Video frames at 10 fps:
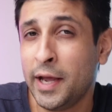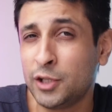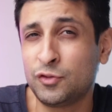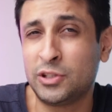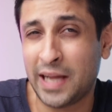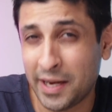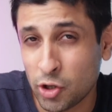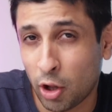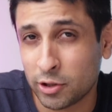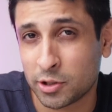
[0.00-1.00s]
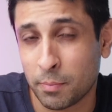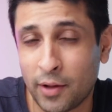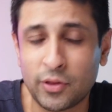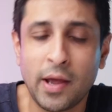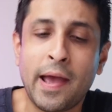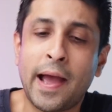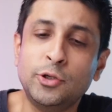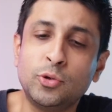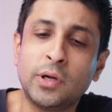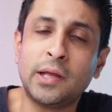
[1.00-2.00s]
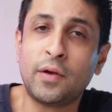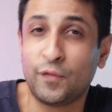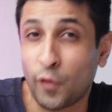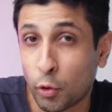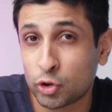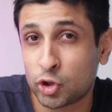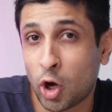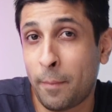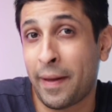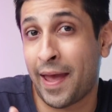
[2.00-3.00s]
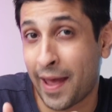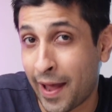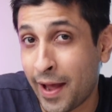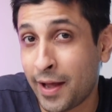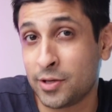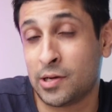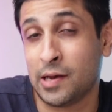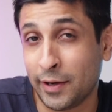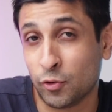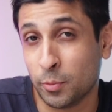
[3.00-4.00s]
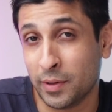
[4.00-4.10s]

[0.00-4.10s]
It's for $10 a month, and you can get Photoshop and Lightroom